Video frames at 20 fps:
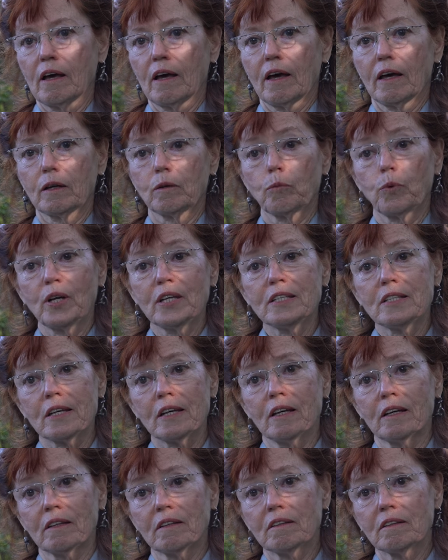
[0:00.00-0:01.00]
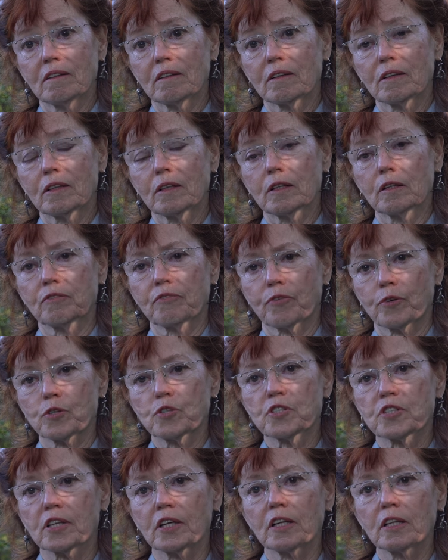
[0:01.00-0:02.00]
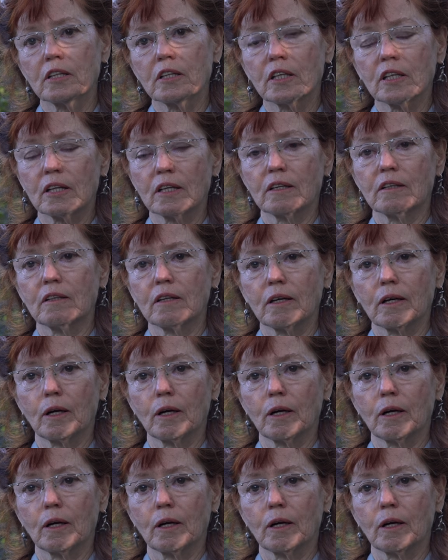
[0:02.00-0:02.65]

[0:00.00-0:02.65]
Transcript: And we did. The first thing that,